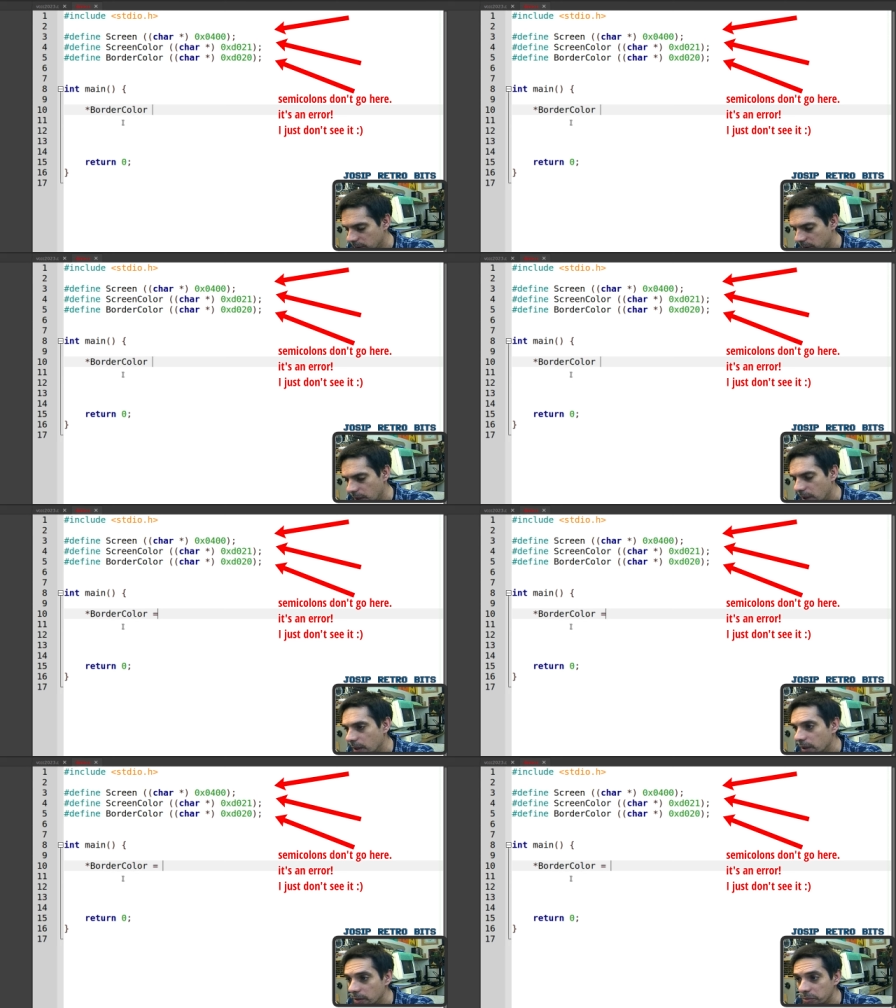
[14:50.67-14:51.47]

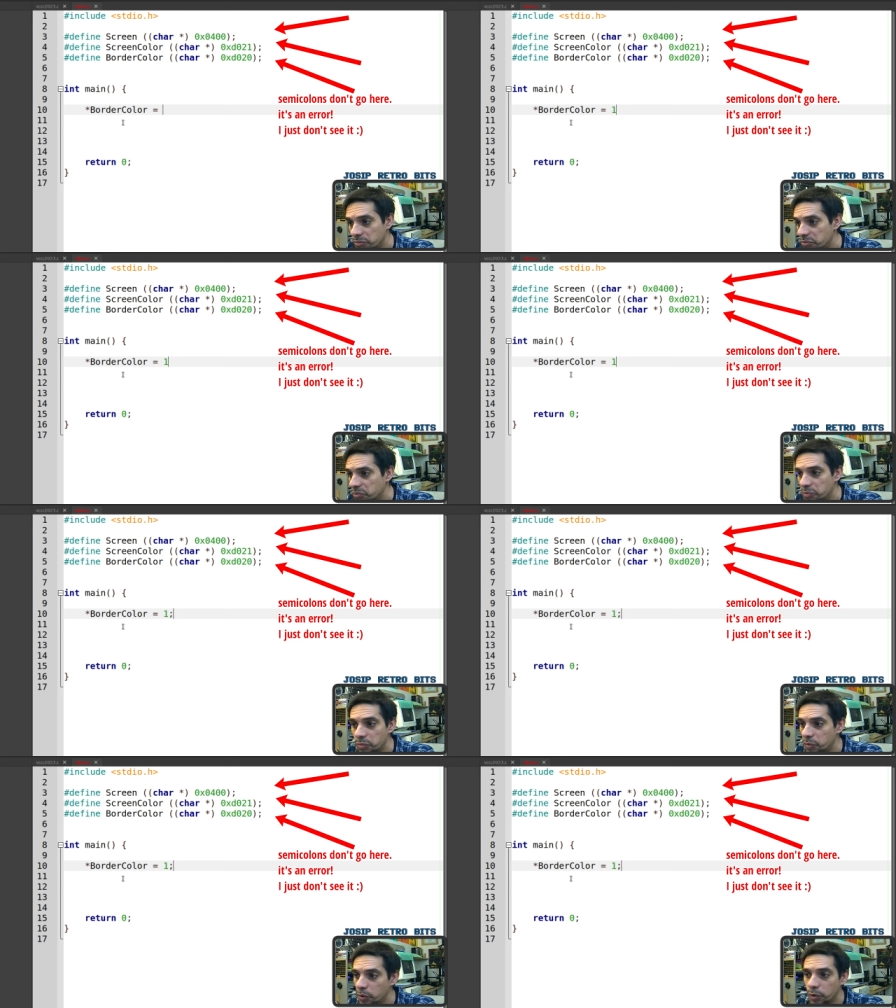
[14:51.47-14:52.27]
uh,
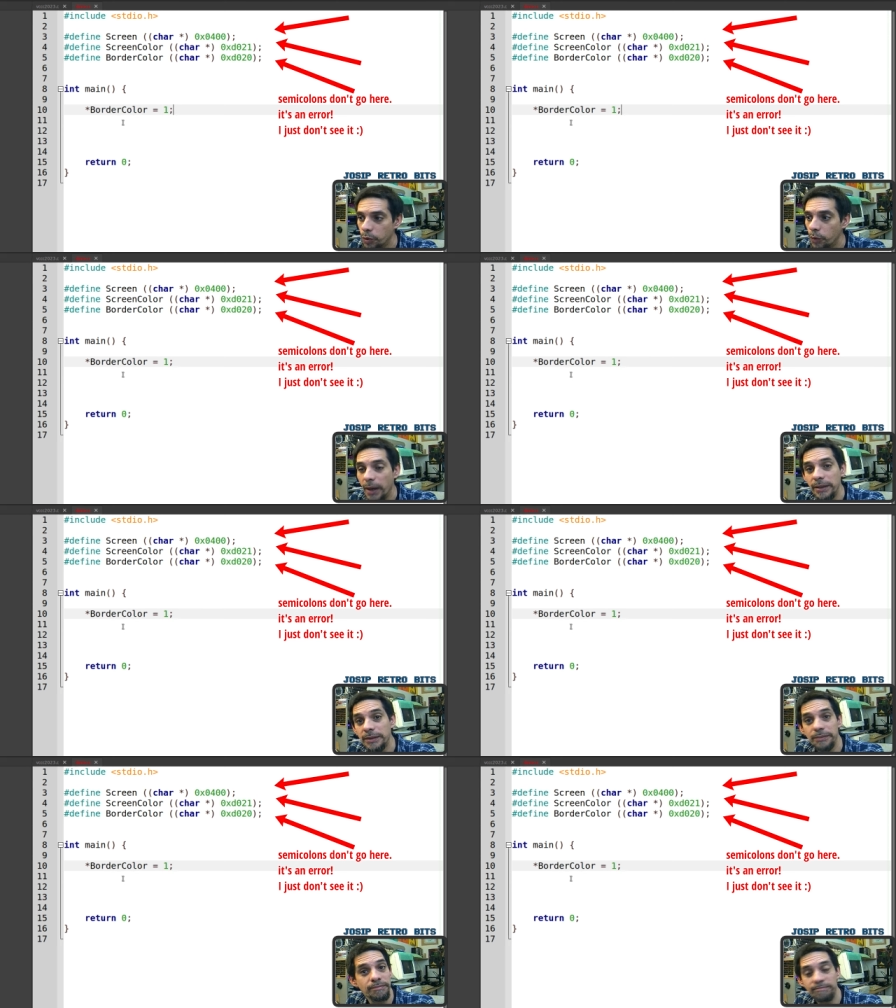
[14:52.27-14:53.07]
one.
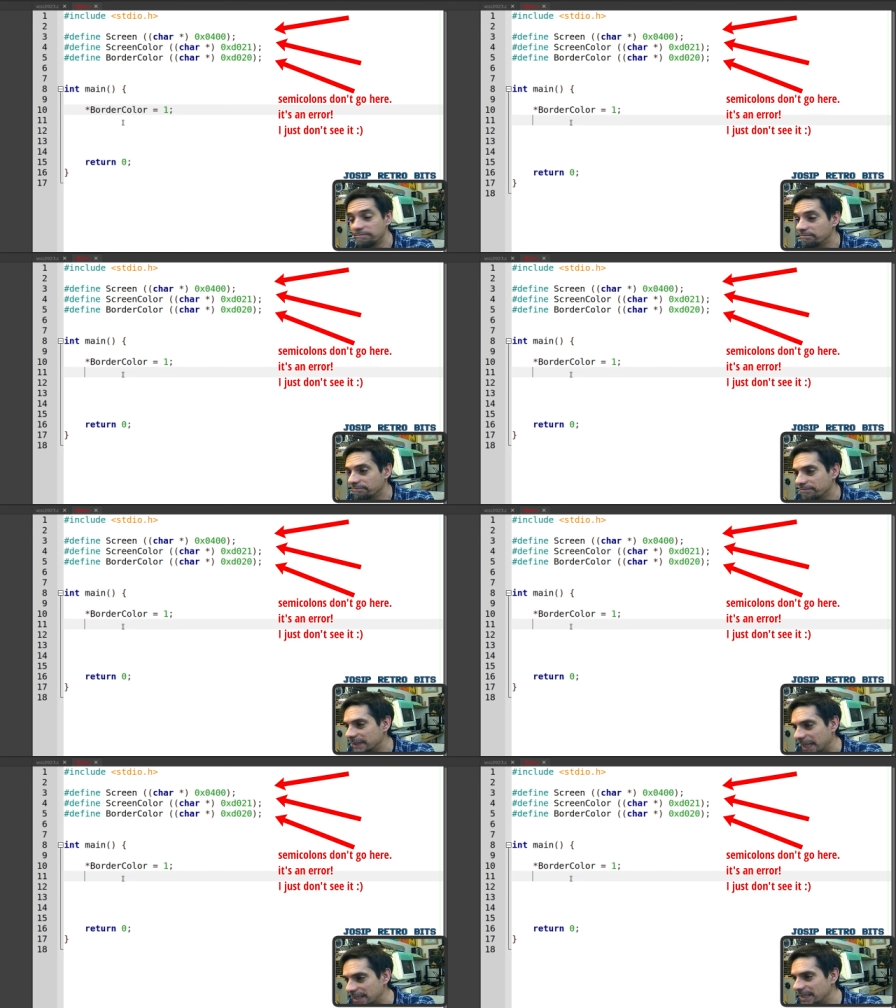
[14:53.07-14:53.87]

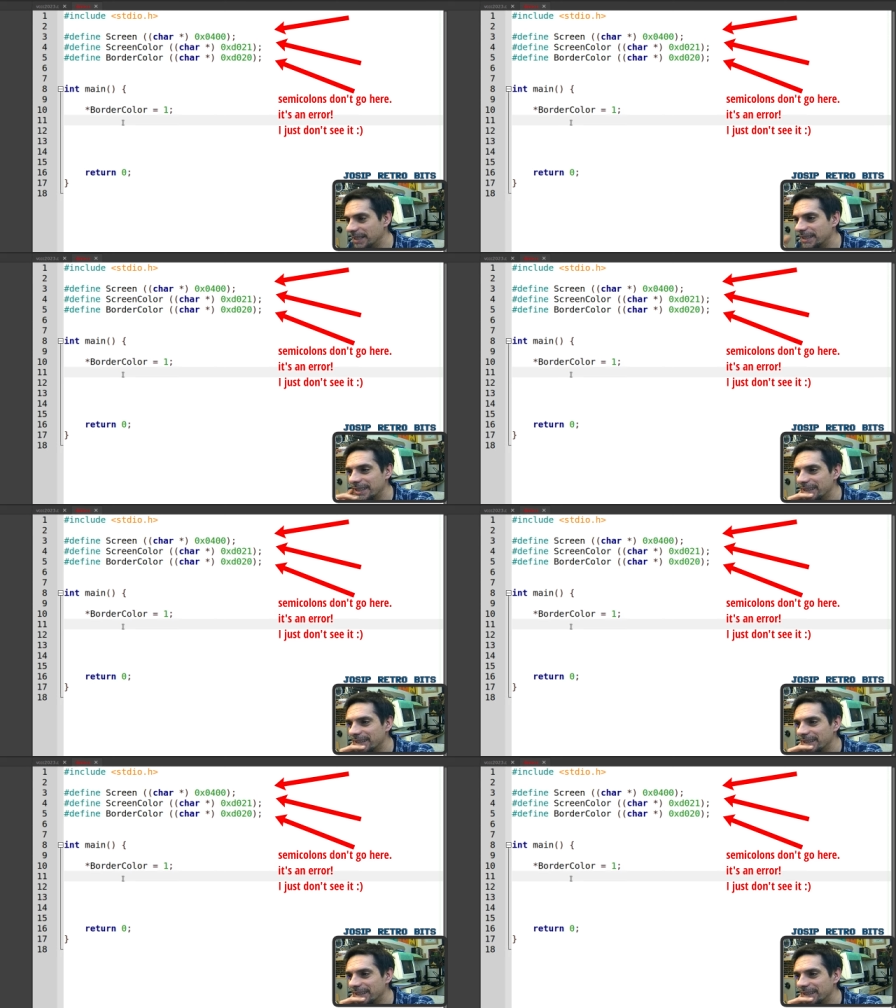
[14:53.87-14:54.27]
That's it.